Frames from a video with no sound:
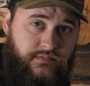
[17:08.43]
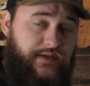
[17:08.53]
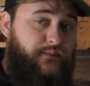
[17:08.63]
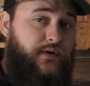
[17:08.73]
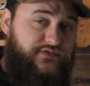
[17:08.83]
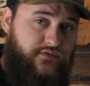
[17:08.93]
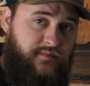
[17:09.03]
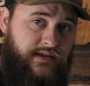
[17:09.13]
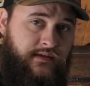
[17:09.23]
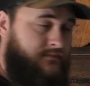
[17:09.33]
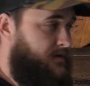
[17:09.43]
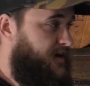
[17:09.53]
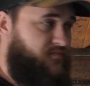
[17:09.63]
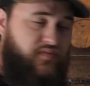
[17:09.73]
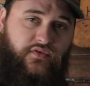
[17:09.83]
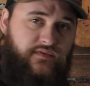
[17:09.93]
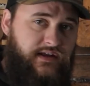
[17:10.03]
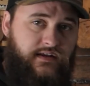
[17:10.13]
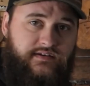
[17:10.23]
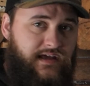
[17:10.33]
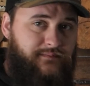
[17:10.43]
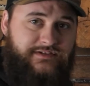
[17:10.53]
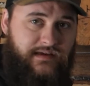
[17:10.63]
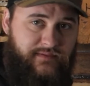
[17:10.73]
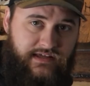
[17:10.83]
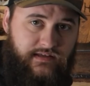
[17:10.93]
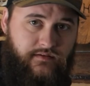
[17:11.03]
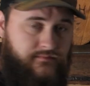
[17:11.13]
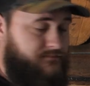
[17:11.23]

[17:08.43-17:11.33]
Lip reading: It works for me. I've proved it time and time again.